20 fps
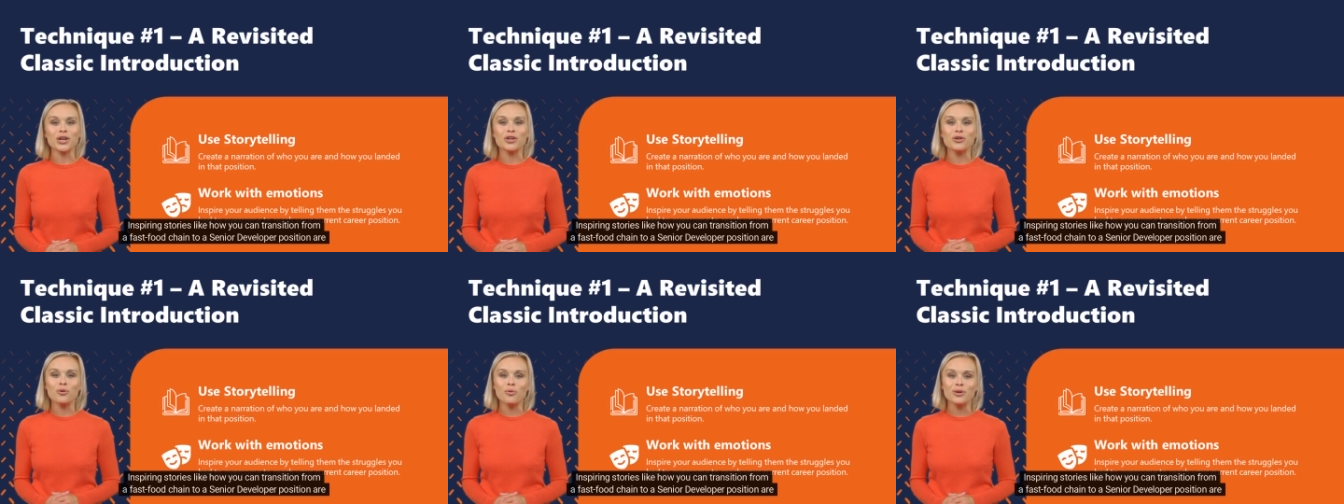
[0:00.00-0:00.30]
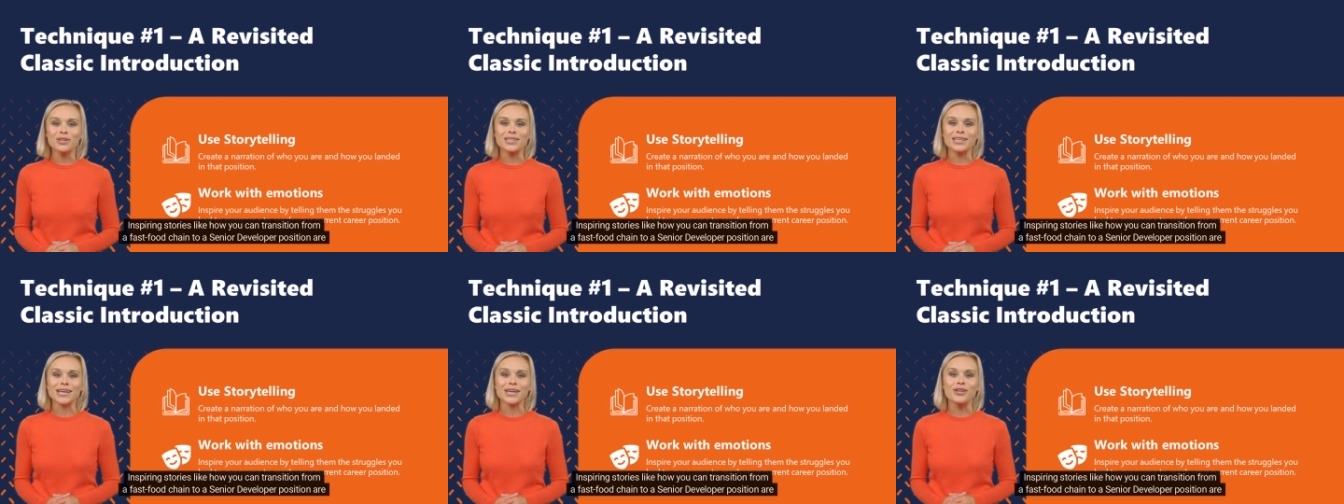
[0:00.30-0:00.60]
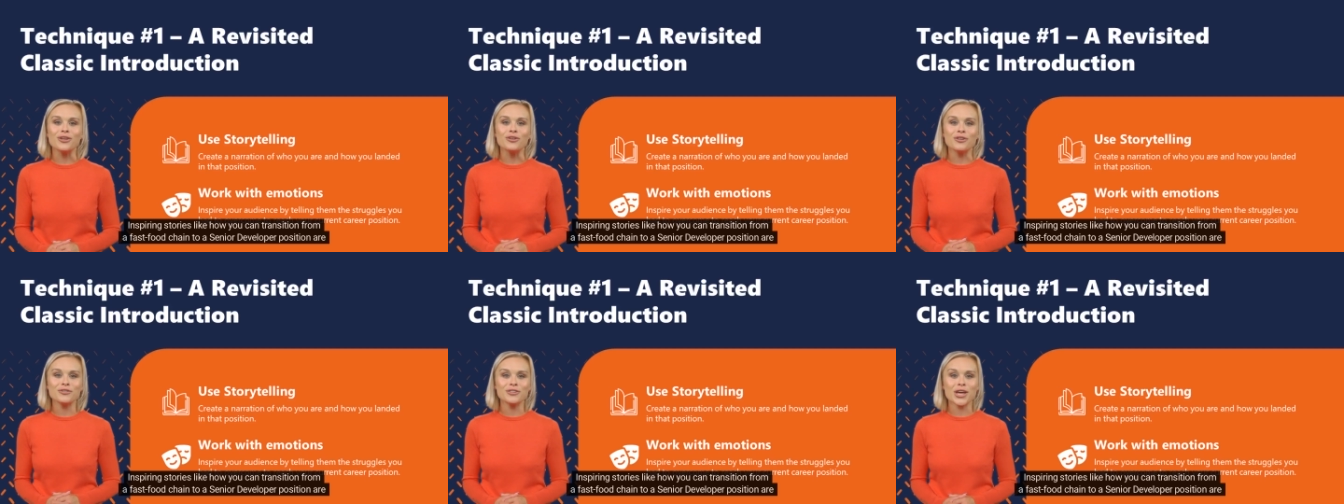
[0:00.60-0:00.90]
to a
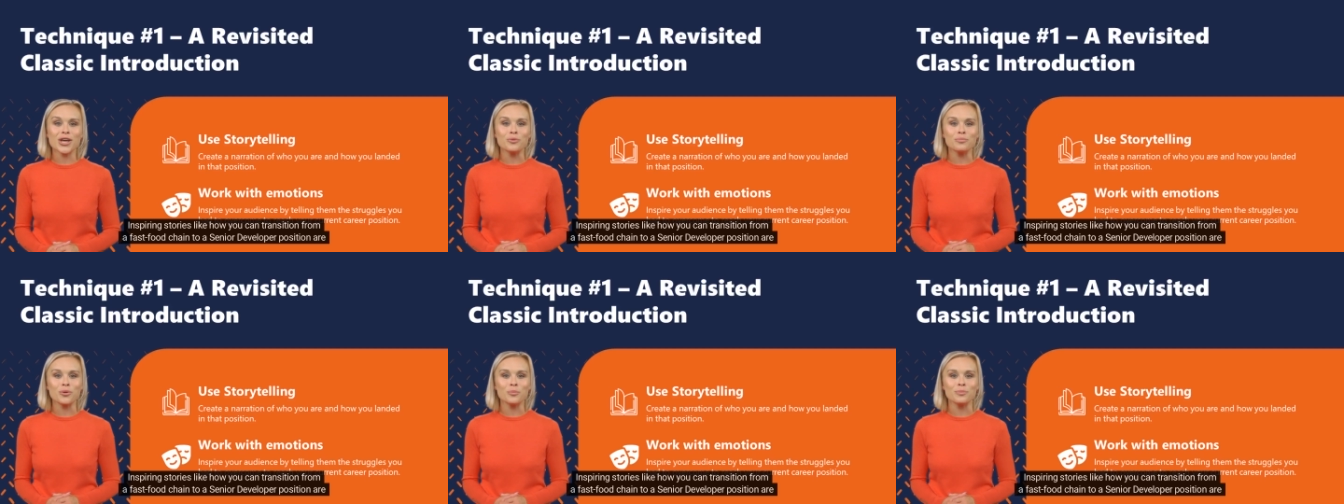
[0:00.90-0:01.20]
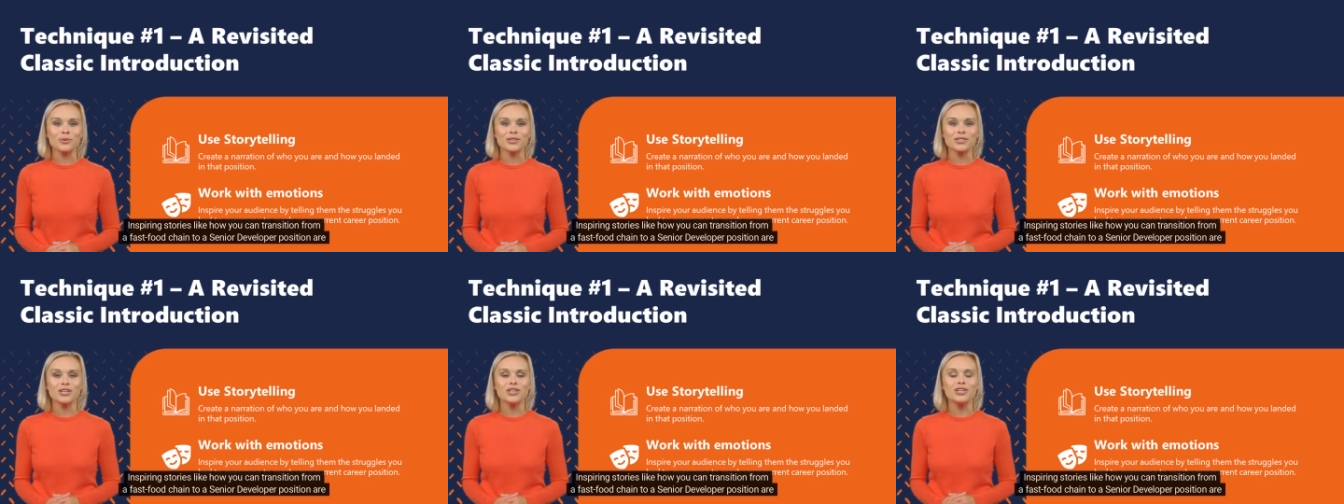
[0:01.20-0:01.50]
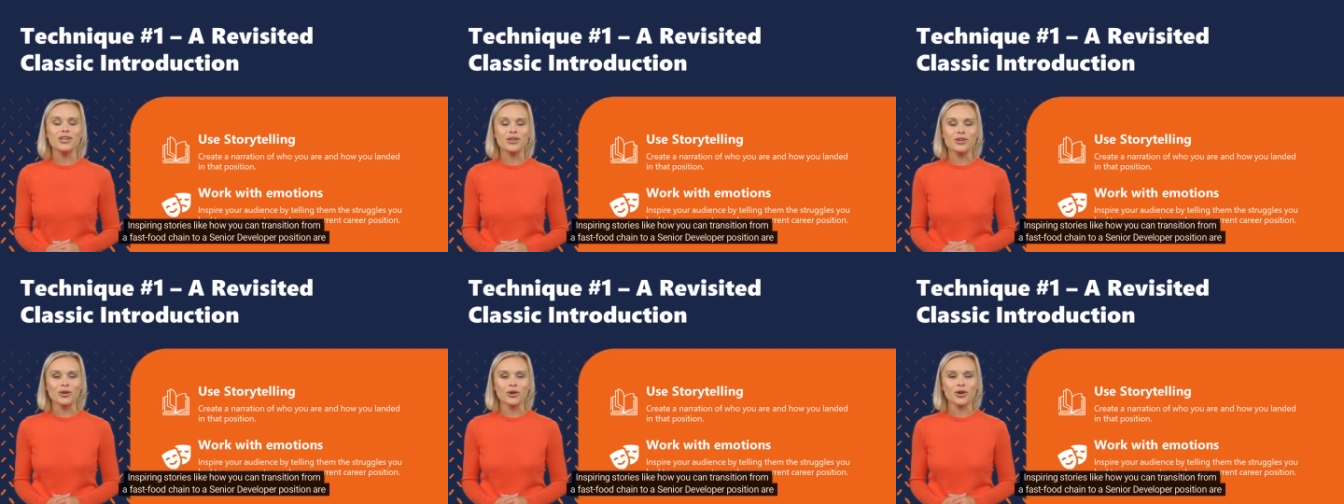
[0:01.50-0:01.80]
senior developer
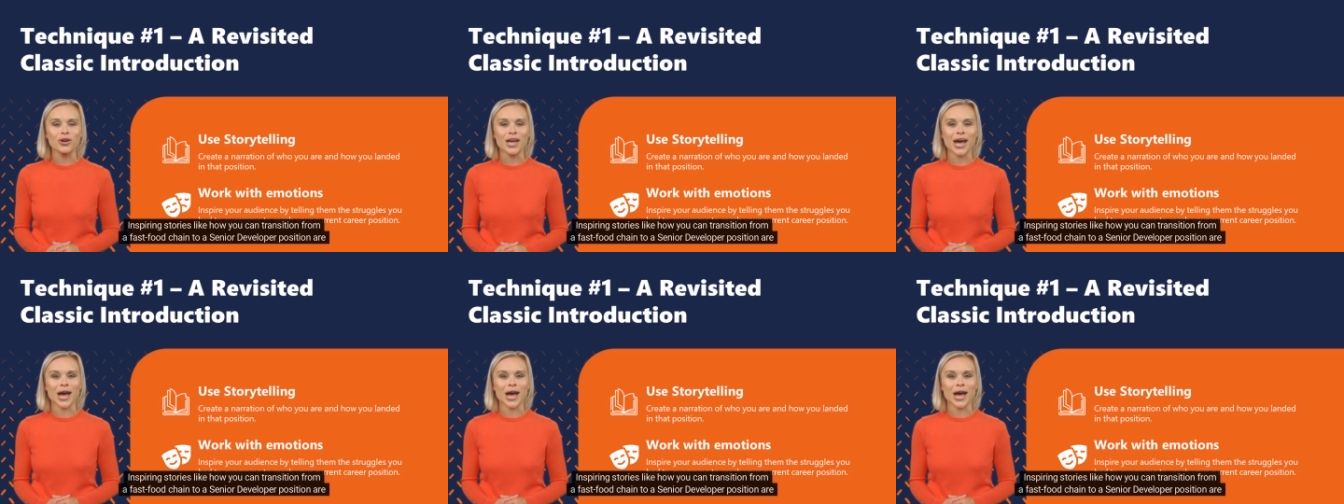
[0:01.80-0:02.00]
position are